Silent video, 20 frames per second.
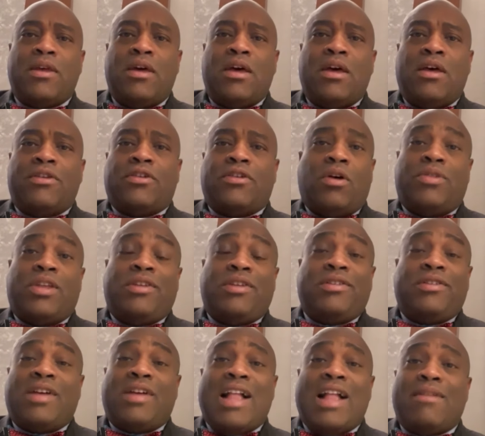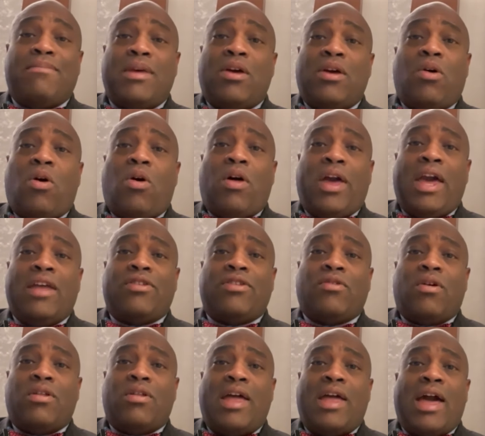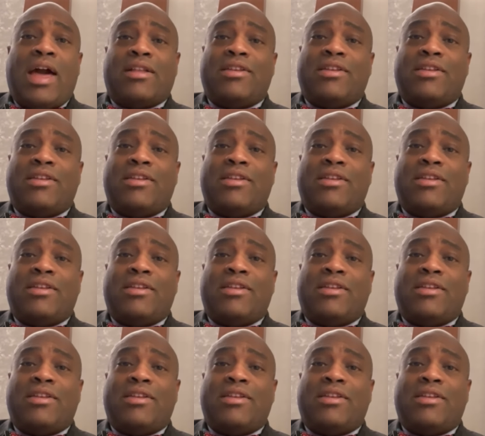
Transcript: So this has got to be all hands on deck.